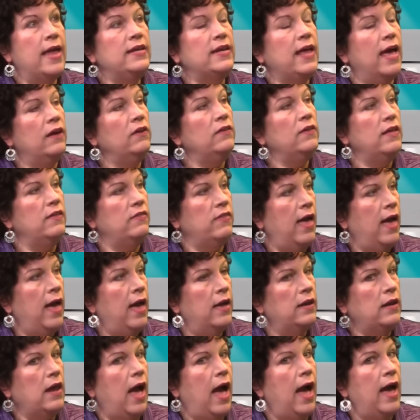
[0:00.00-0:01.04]
and not only
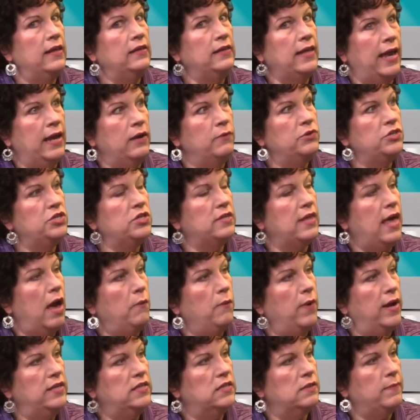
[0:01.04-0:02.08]
that, I language it that
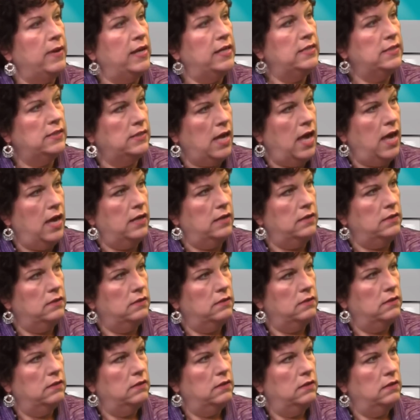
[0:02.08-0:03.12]
way to my
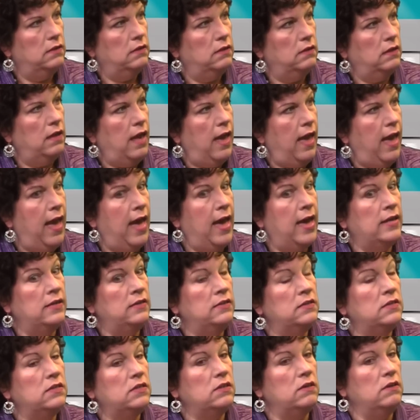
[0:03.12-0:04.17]
son.
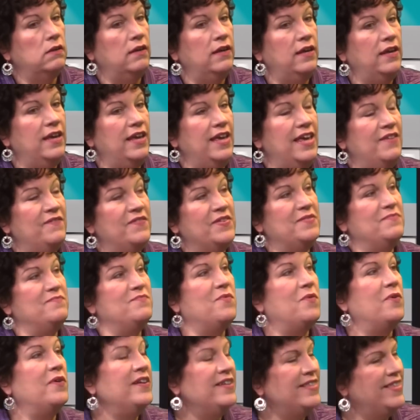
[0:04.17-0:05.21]
And even
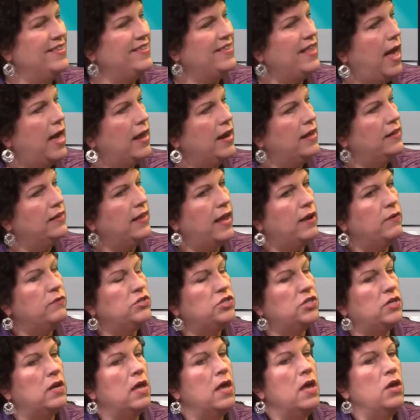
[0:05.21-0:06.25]
more than that, I
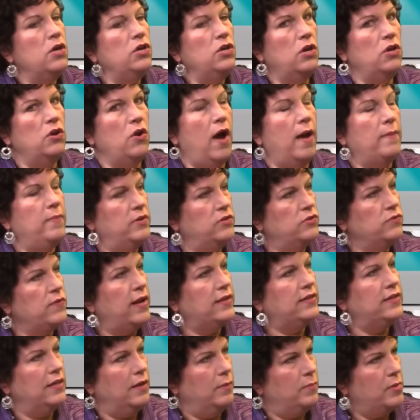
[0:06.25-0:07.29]
language it, you know, I've been
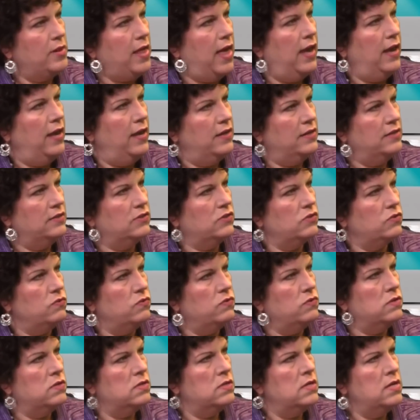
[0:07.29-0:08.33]
directing a play at his
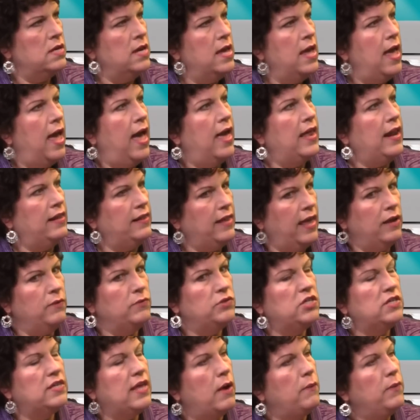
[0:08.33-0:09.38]
school, and I
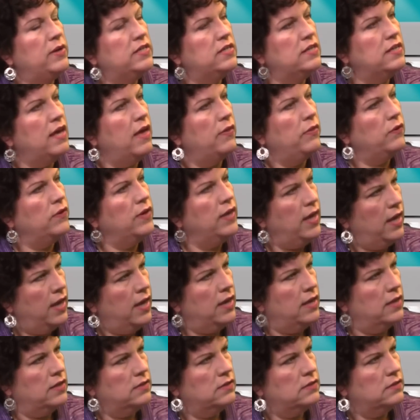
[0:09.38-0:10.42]
language it that way to the other
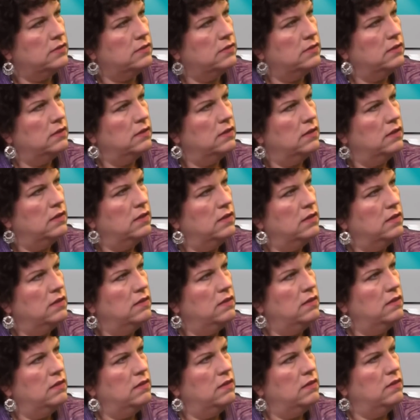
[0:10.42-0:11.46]
kids.
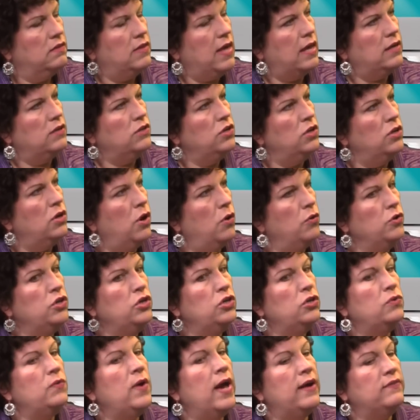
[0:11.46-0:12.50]
That's cool. That, you know,
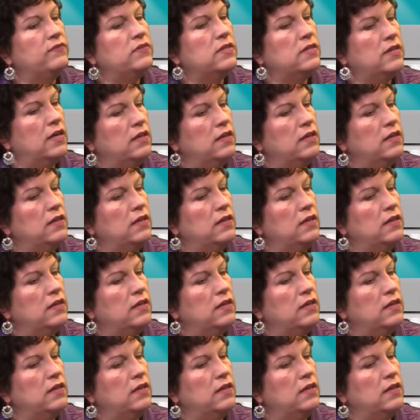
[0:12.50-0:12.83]
you have to